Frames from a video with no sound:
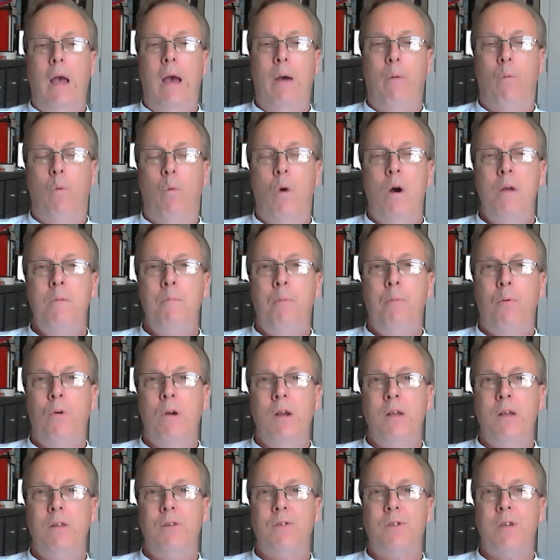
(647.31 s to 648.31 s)
At one
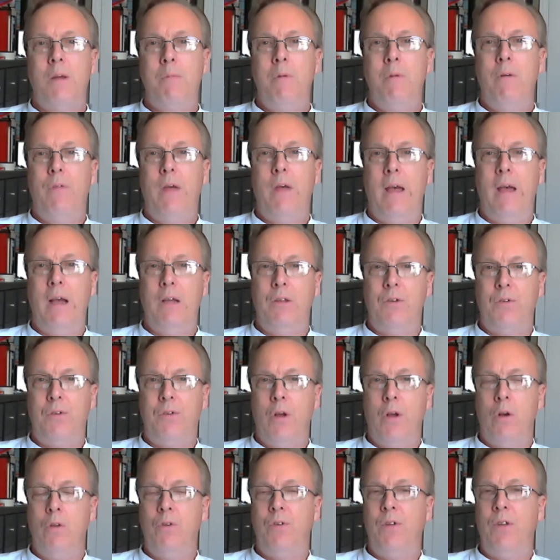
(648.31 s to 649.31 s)
point, some of the
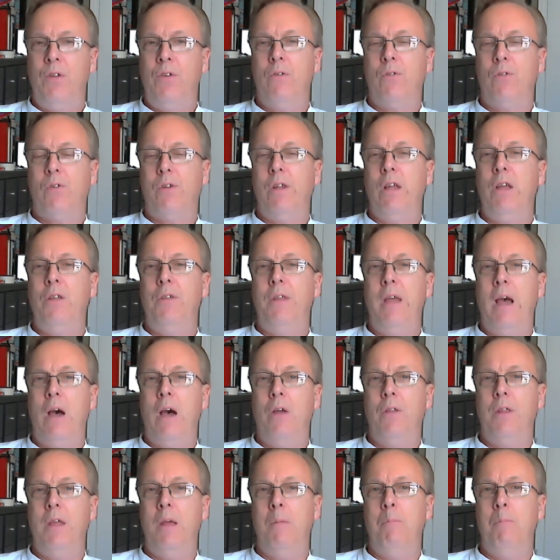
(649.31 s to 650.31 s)
headstones had slid
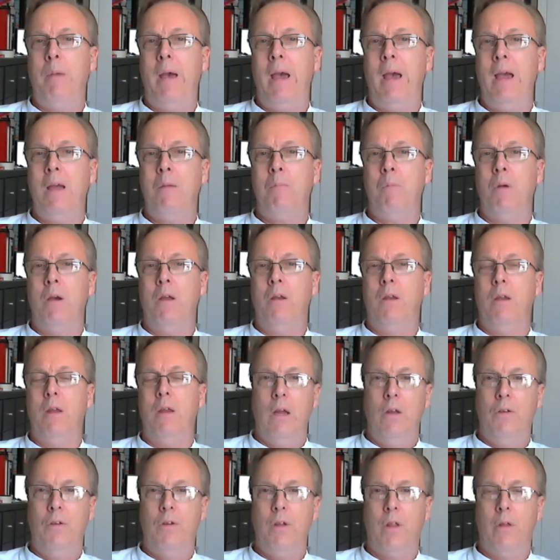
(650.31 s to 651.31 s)
down the embankment
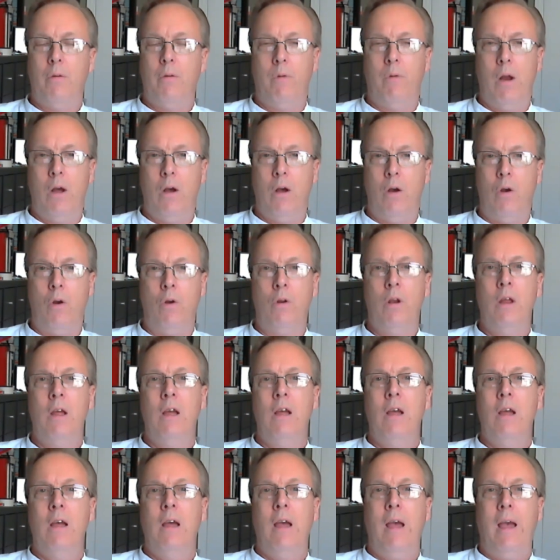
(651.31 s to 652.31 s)
into the road,
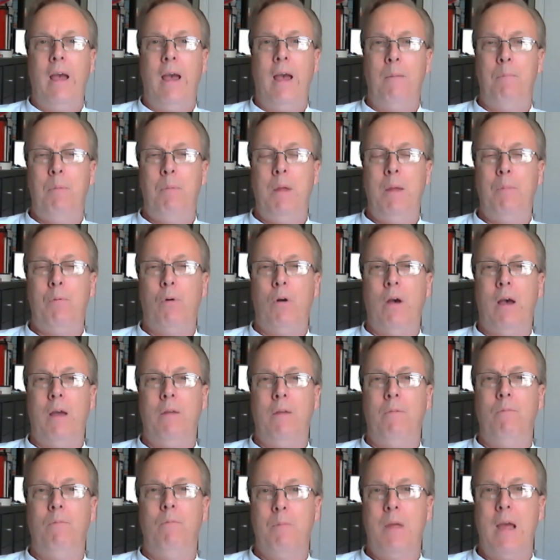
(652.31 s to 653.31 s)
and people
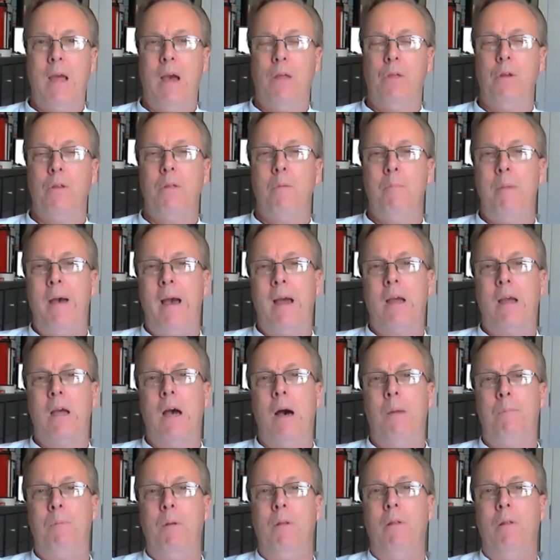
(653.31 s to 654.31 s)
had gathered them back
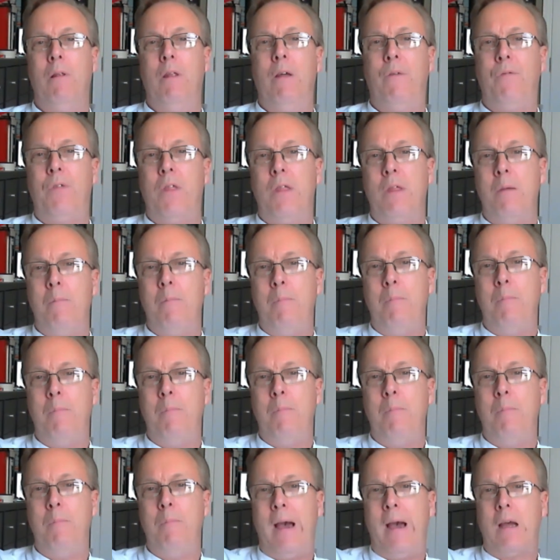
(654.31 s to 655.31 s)
up and lifted them
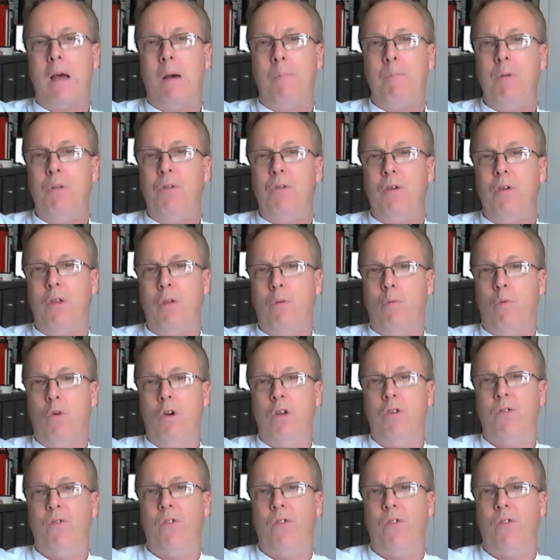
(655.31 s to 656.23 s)
back up into the woods